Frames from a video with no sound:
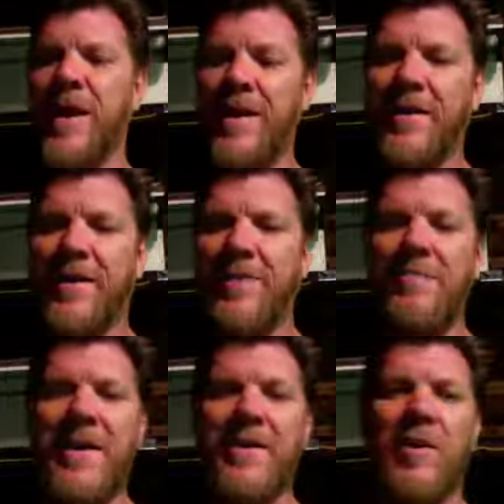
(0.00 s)
And in
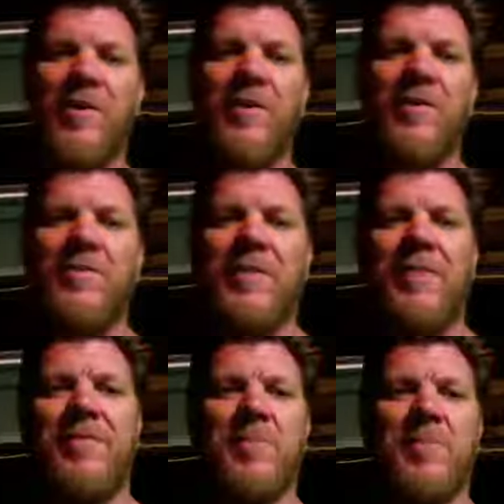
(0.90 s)
fact, all of
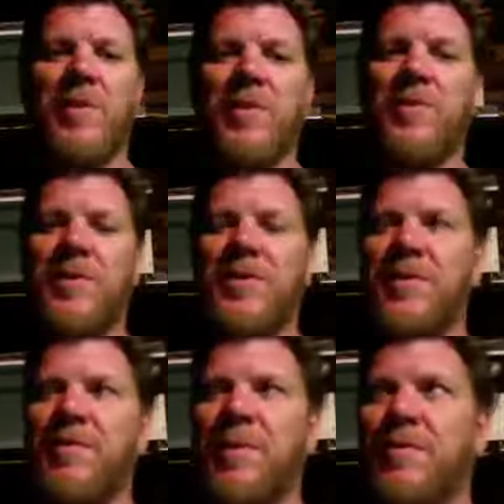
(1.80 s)
life is political on
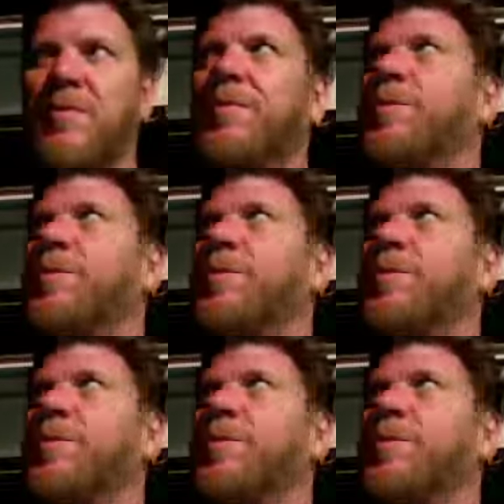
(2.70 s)
some level.